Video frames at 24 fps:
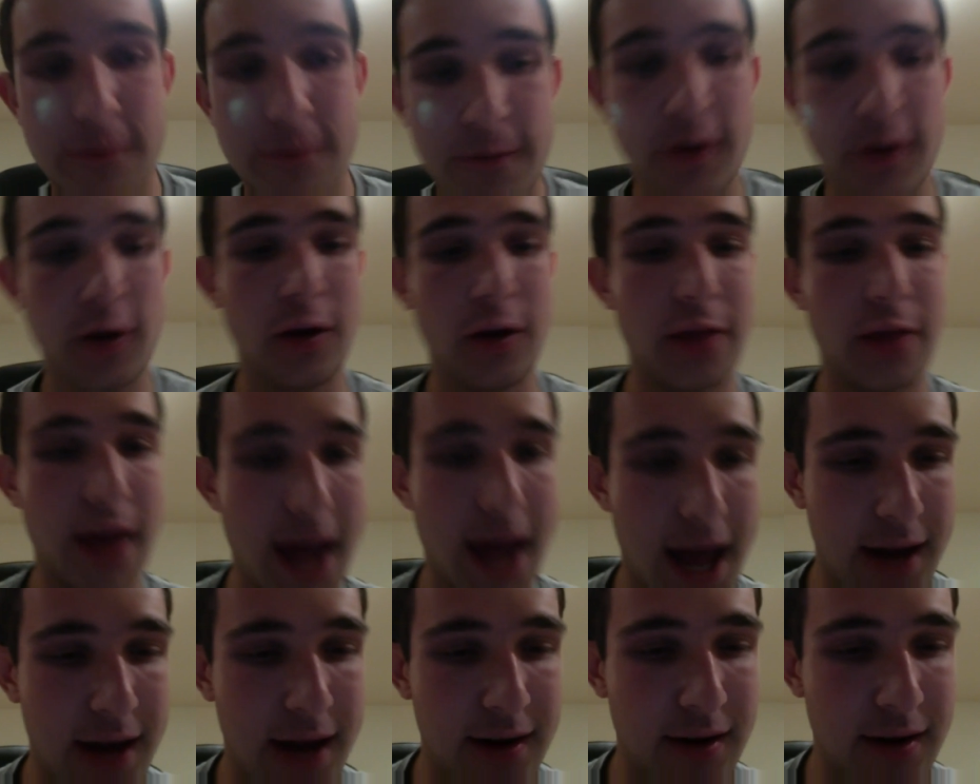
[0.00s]
and all
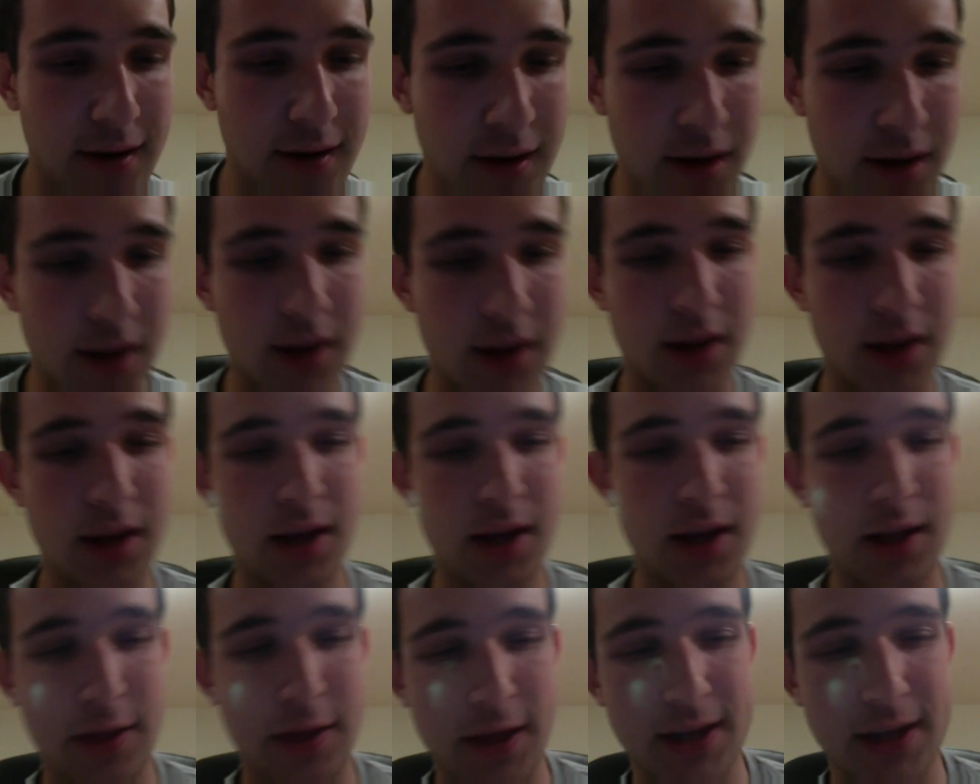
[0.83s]
that, and
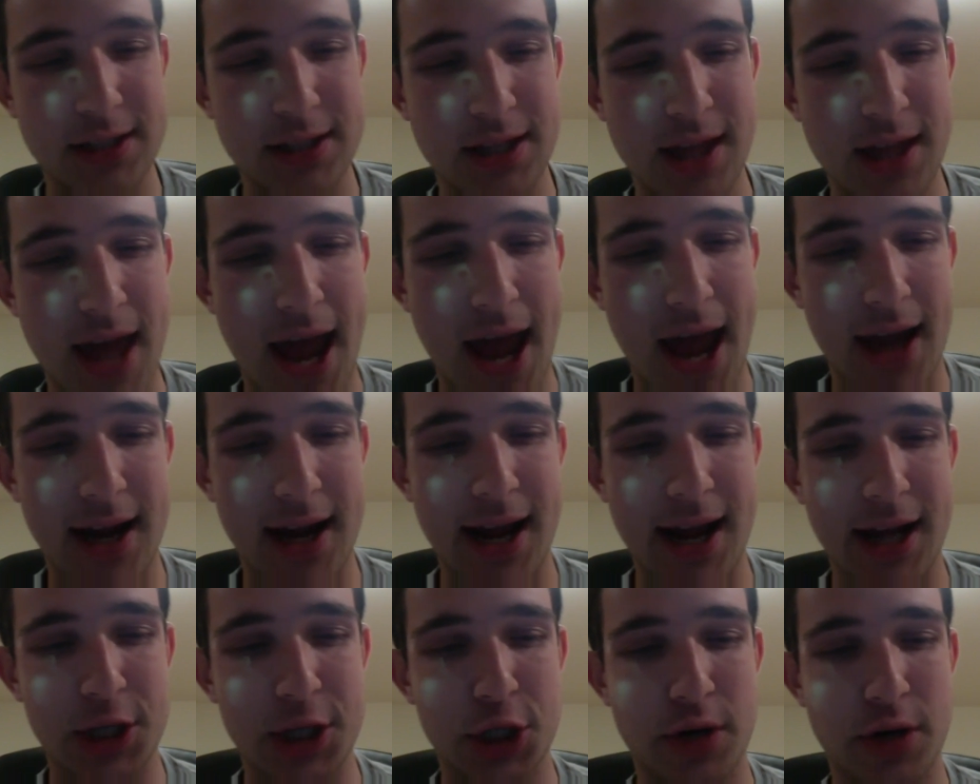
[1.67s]
things of that
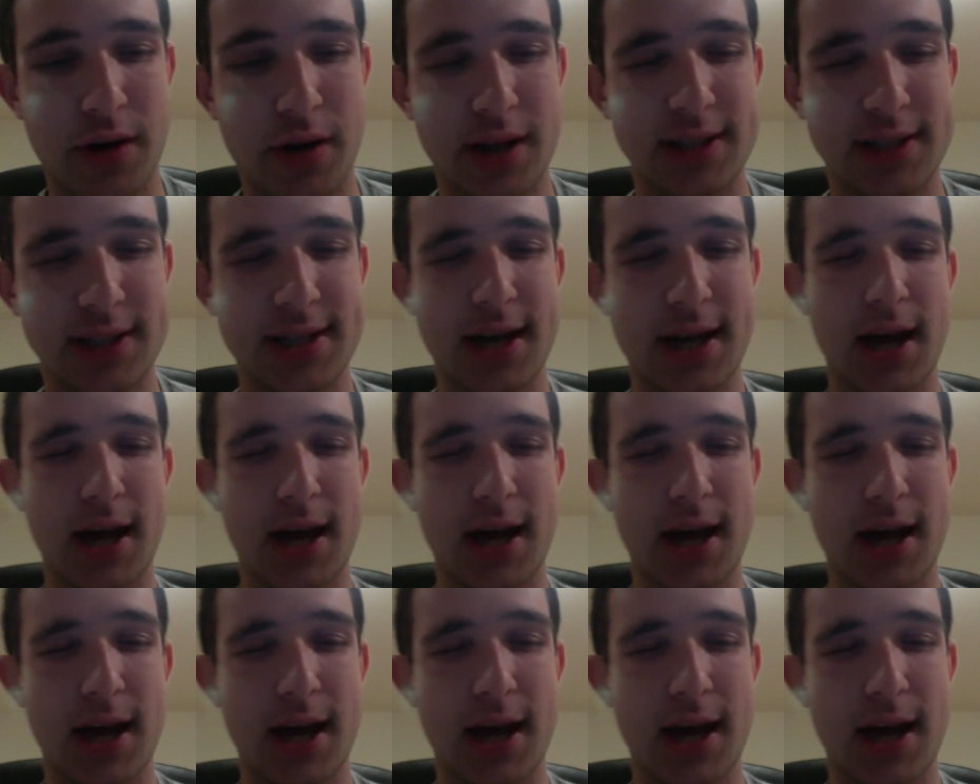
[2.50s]
nature. And